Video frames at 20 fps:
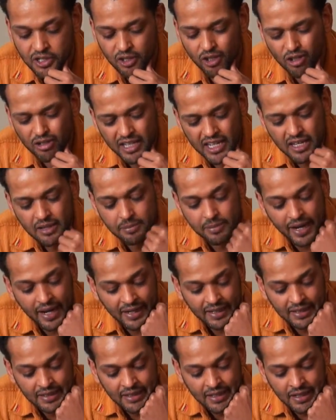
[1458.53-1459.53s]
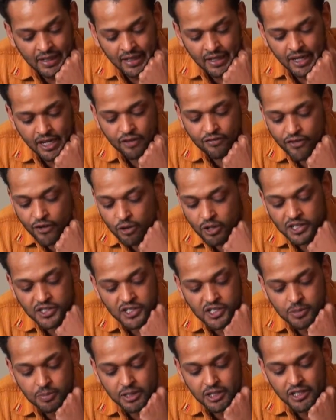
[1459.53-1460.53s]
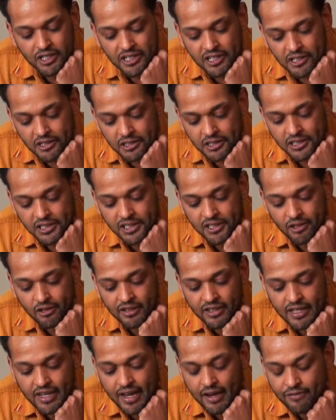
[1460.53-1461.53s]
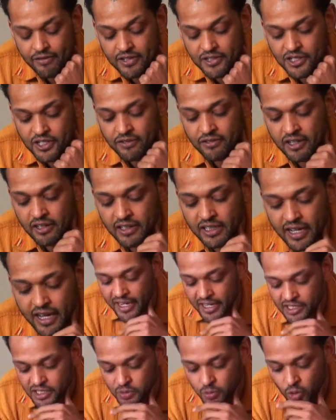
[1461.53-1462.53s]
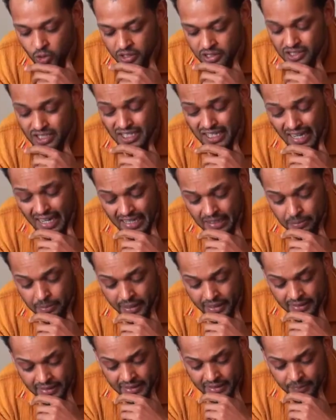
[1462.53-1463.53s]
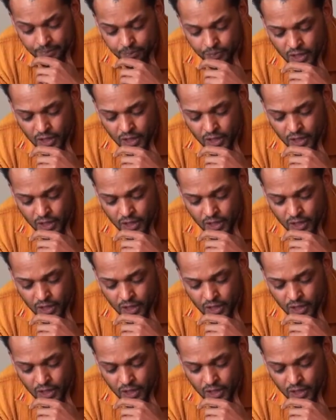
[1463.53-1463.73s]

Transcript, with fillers: Looking back, it focuses particularly on the efforts of early AIDS mourners like Bailey,